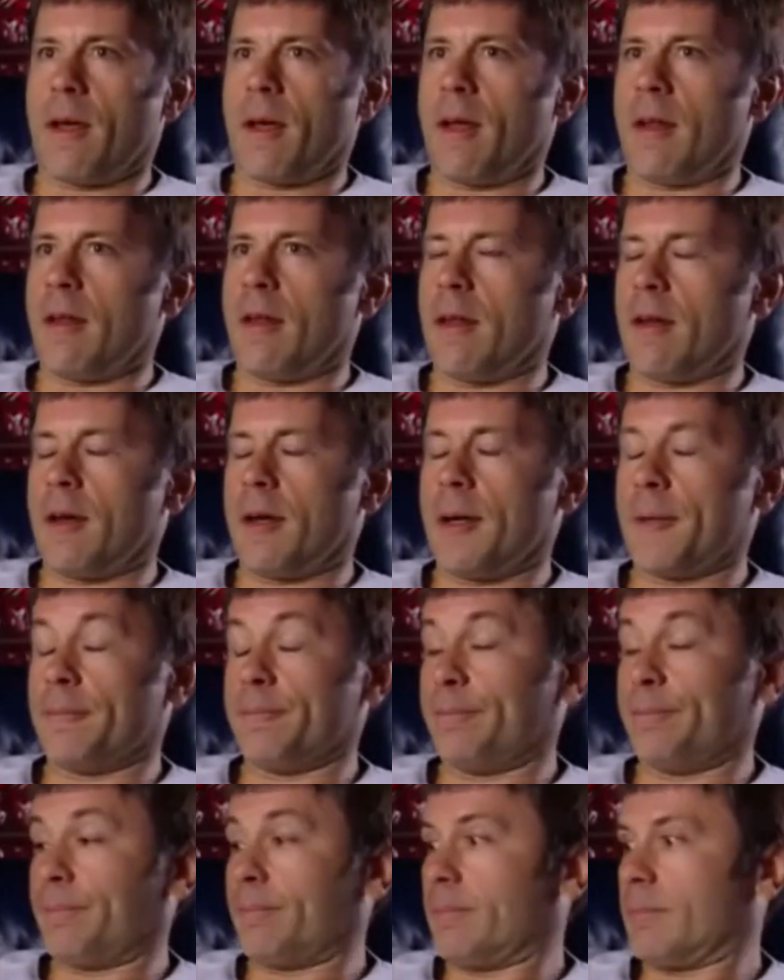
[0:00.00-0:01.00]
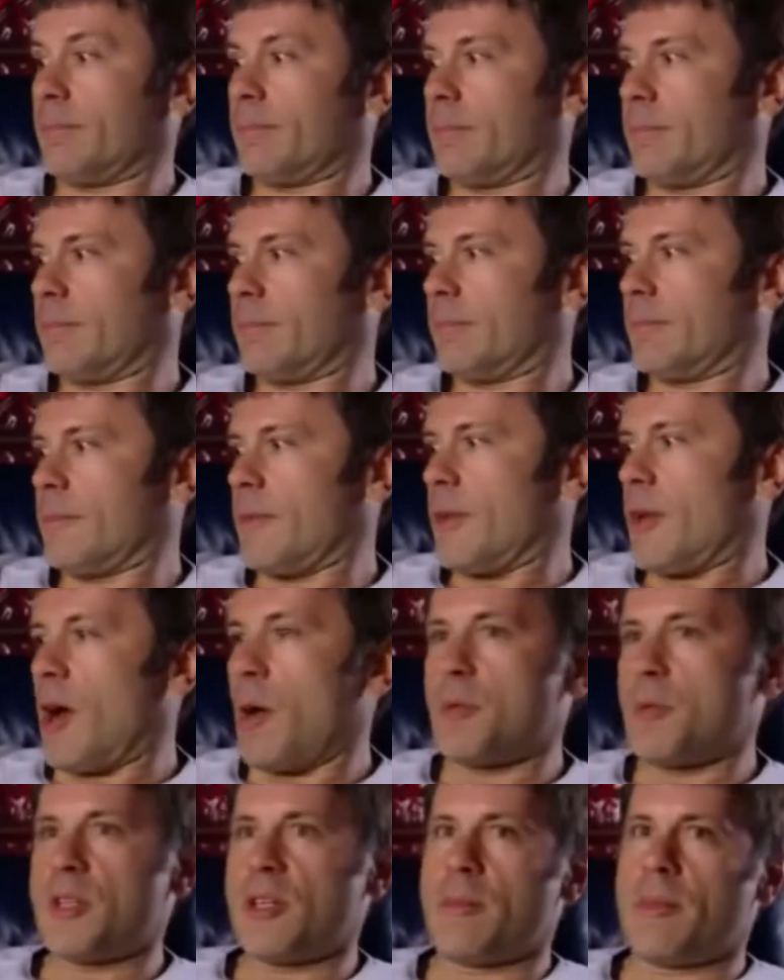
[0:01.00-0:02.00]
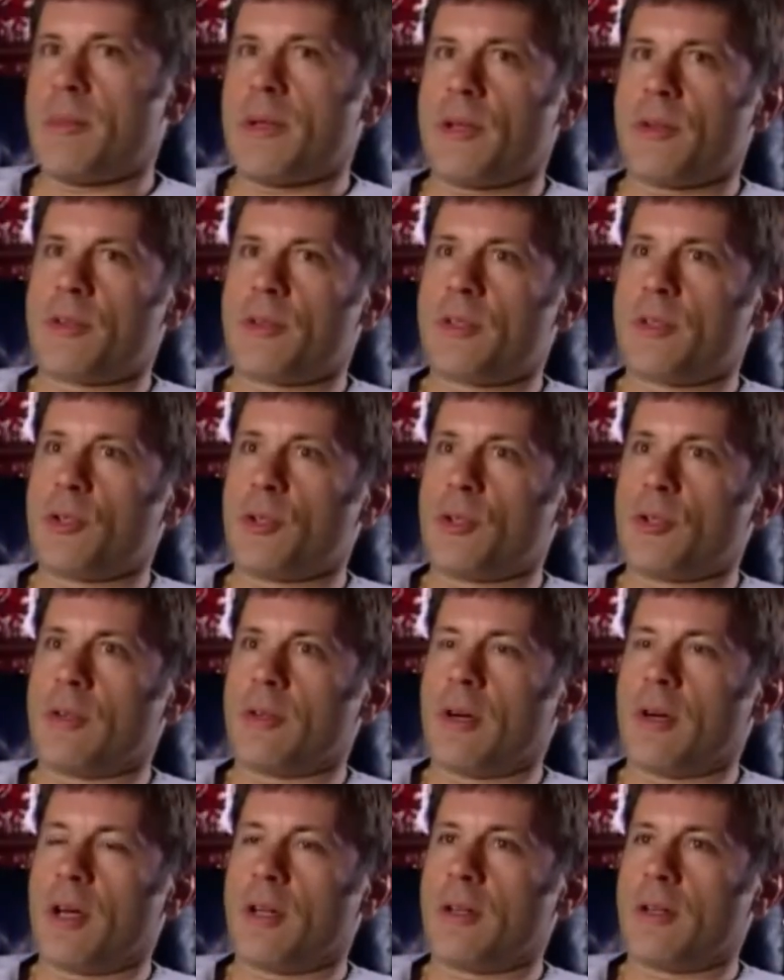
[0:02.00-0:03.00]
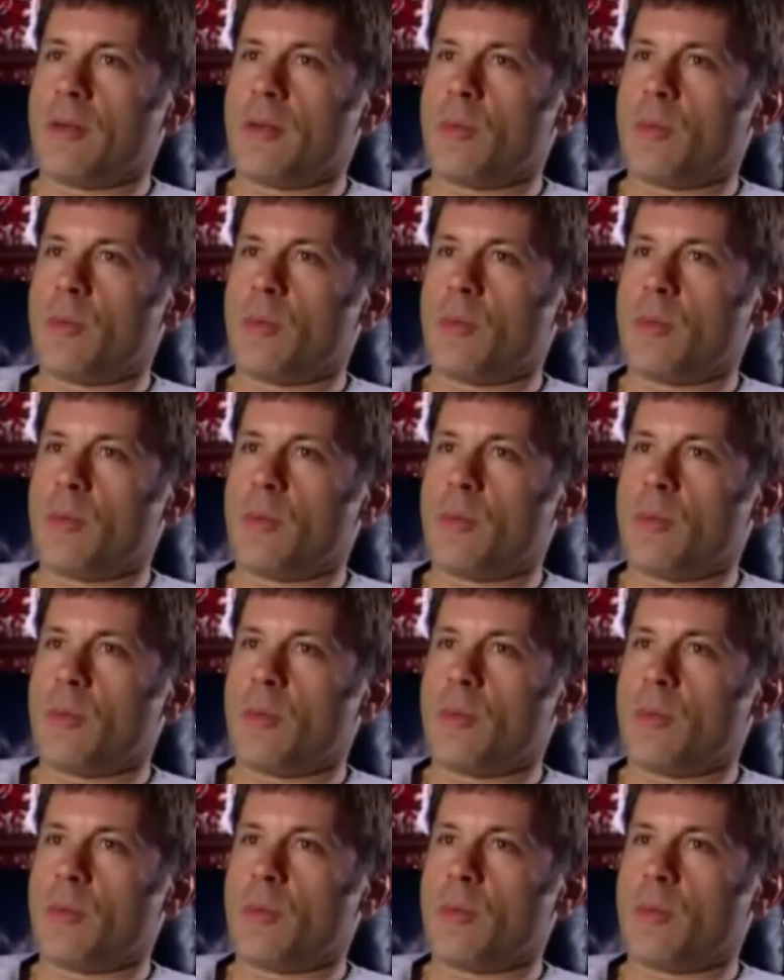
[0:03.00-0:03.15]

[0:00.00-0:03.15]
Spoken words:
was in the middle of the tour and